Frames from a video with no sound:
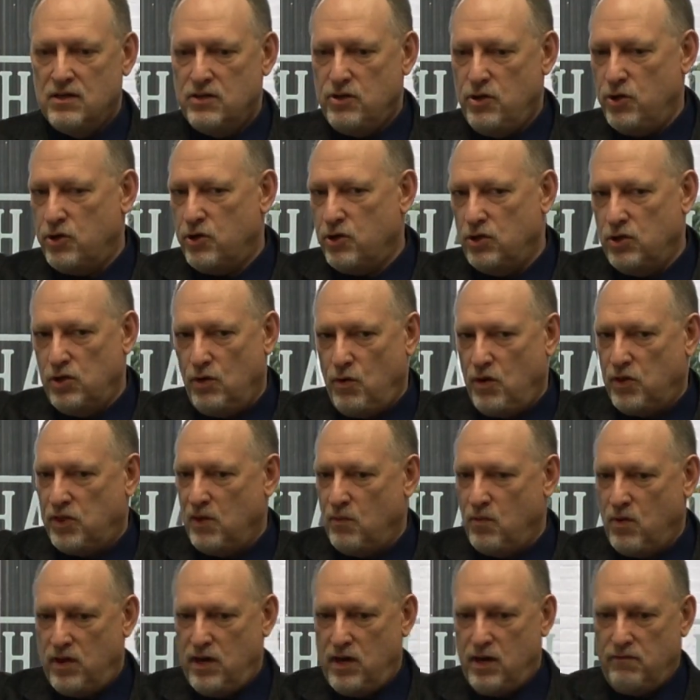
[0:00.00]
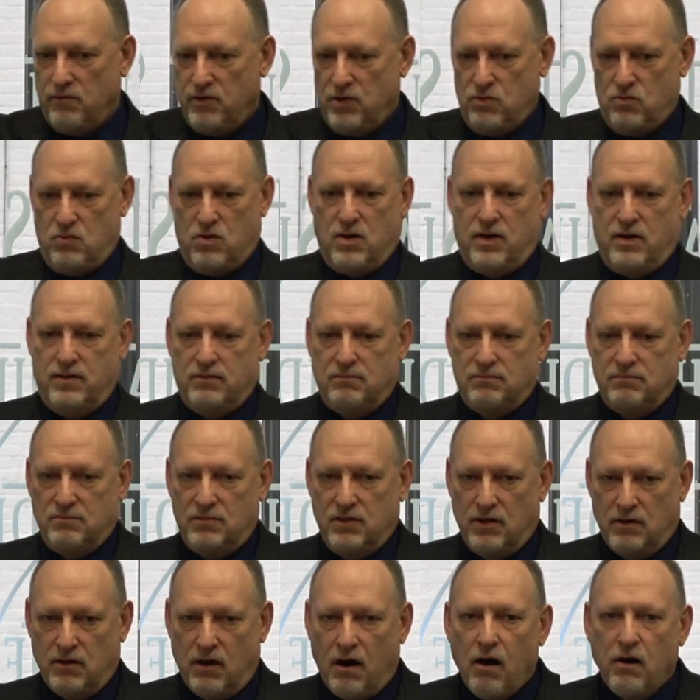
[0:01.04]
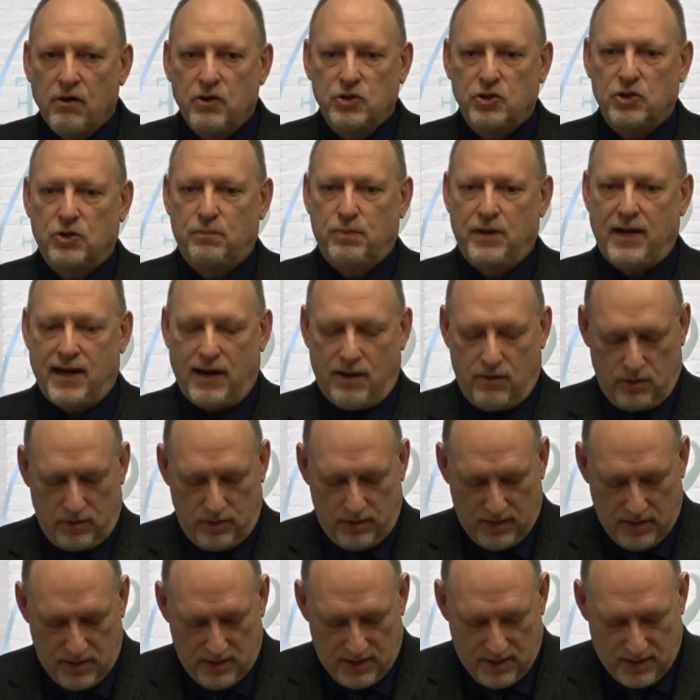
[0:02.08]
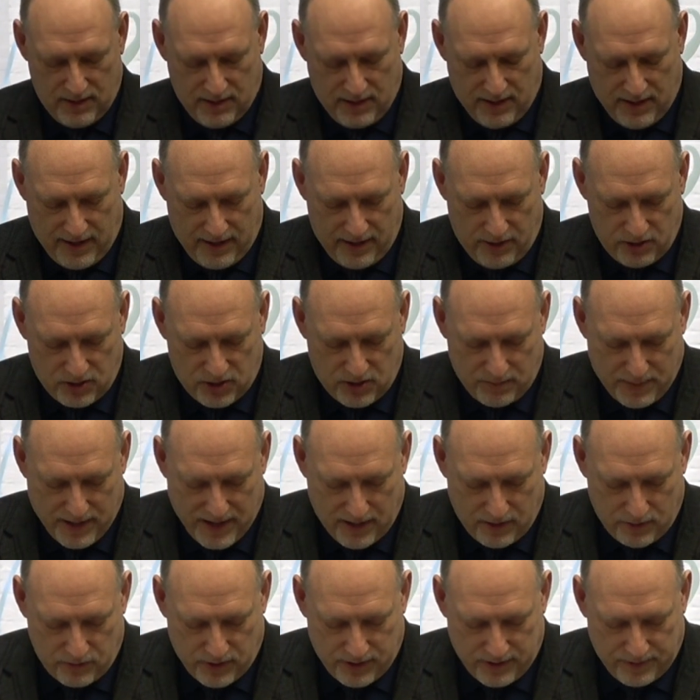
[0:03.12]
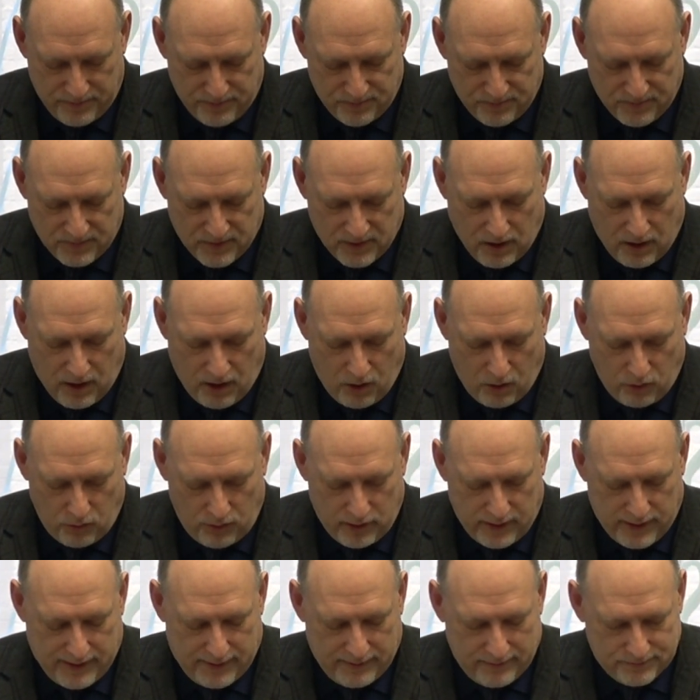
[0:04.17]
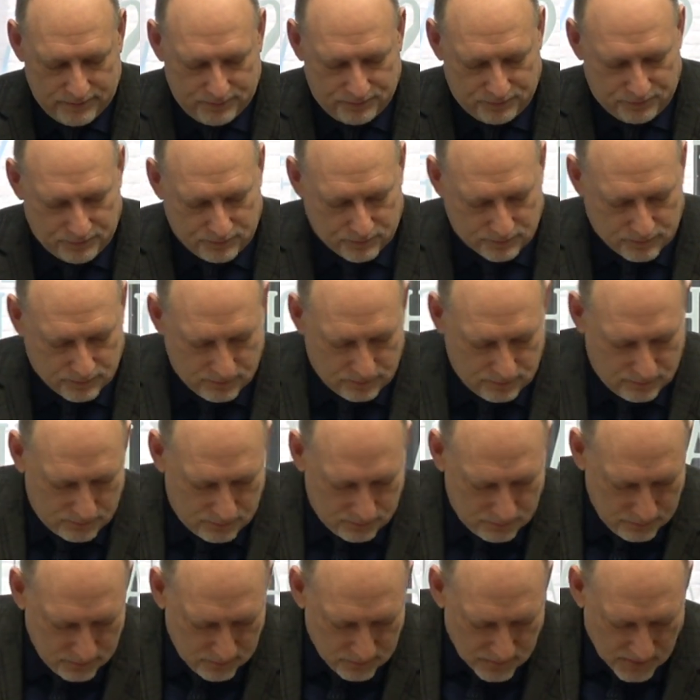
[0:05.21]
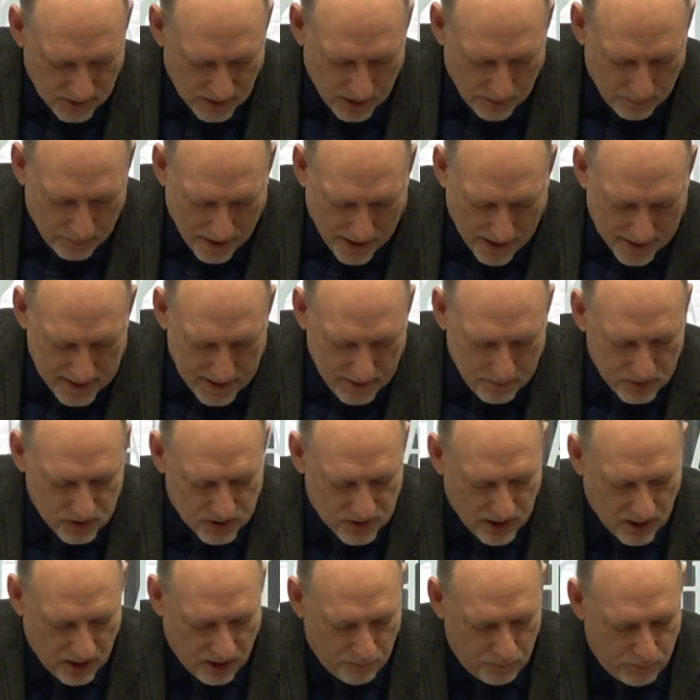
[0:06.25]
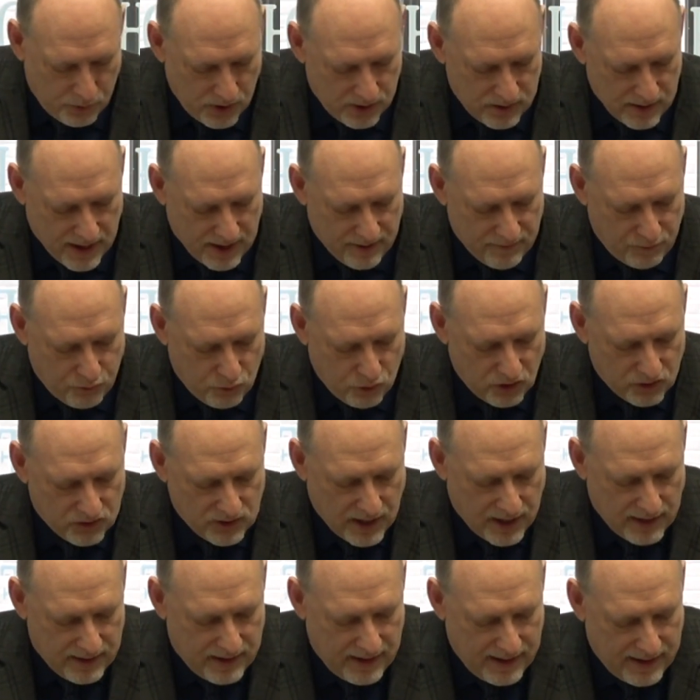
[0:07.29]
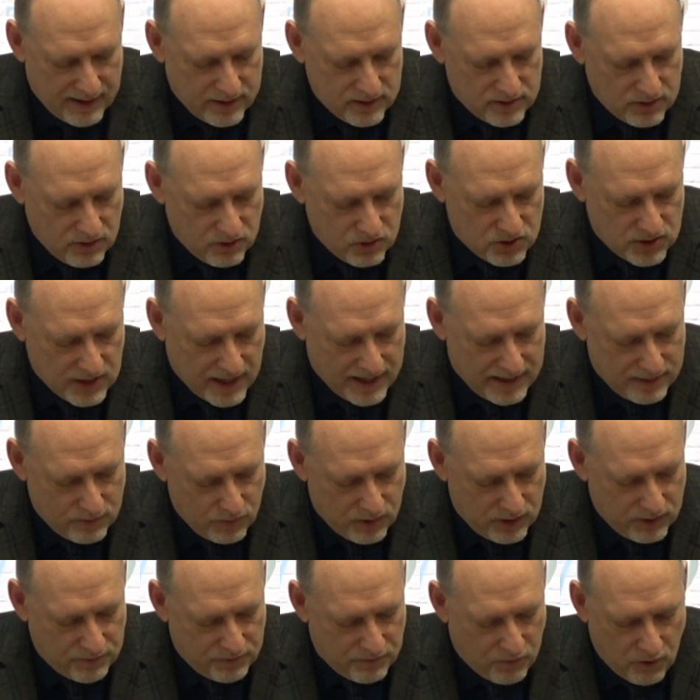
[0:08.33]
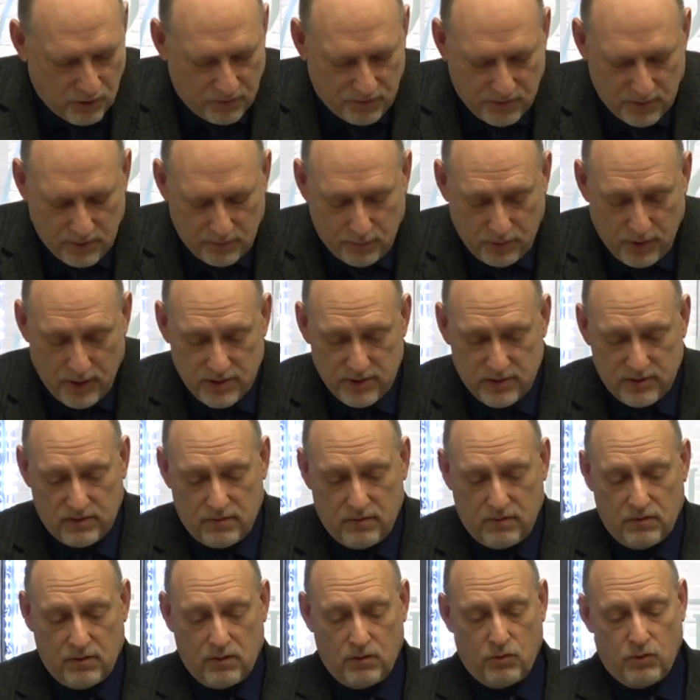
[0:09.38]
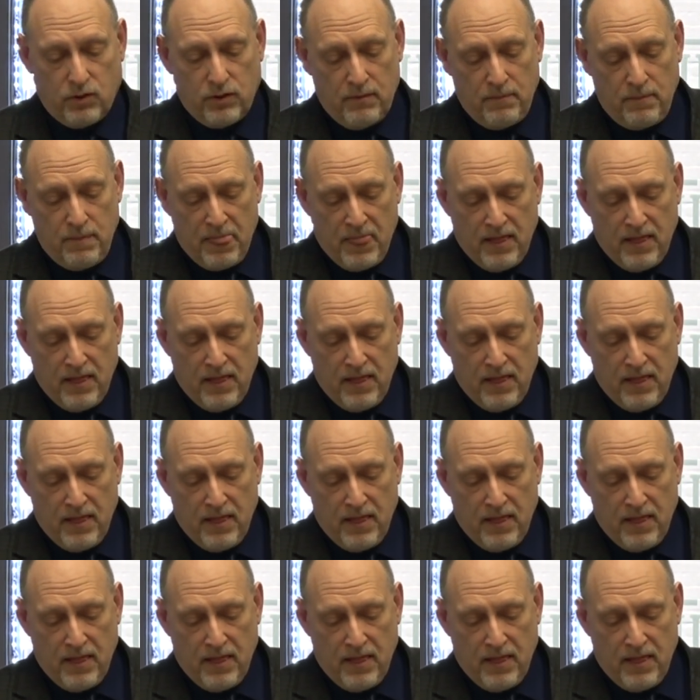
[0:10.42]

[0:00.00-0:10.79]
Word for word: You can do with them whatever you want, they're all in your power. And here's the boundary only upon himself put not forth thine hand. So Satan went forth from the presence of the Lord.